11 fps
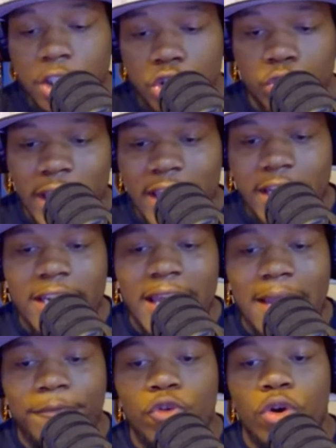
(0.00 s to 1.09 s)
to create a
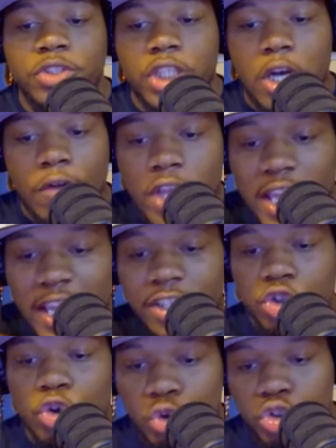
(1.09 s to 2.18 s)
name for himself
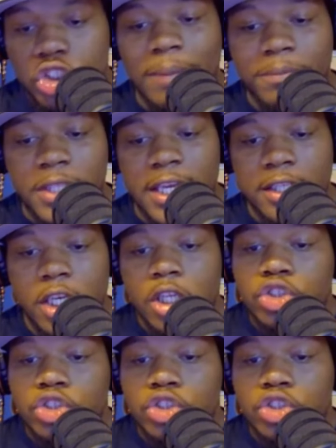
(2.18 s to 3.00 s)
and do something